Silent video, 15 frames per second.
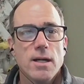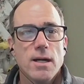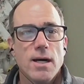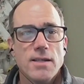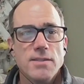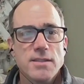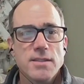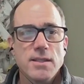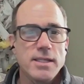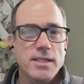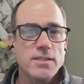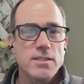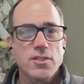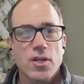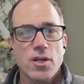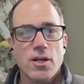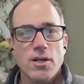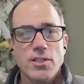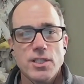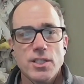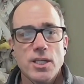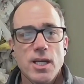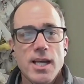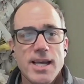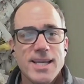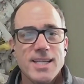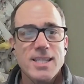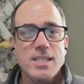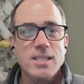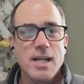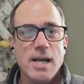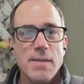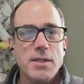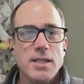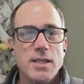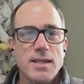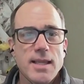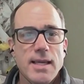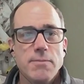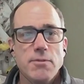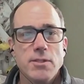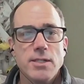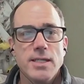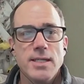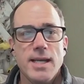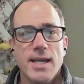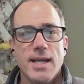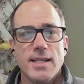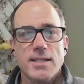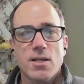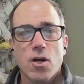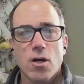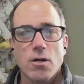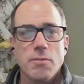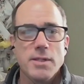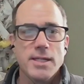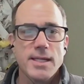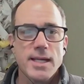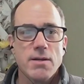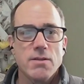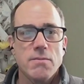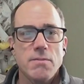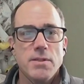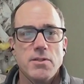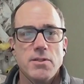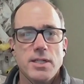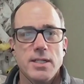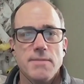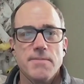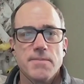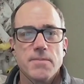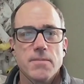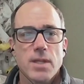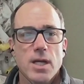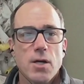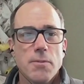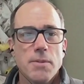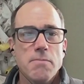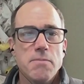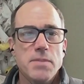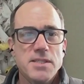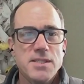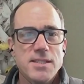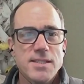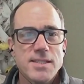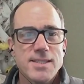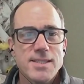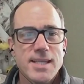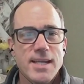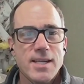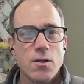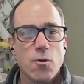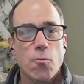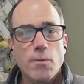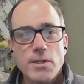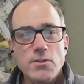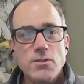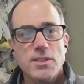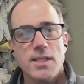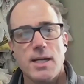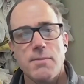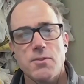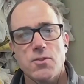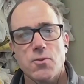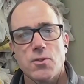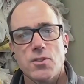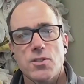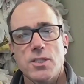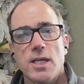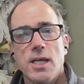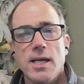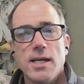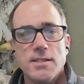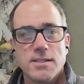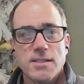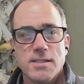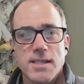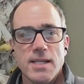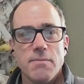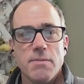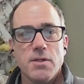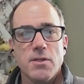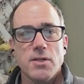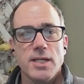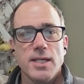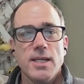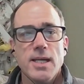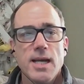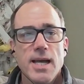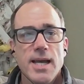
Austin leads the charge in climate labeling and carbon accountability, helping businesses take real steps towards sustainability.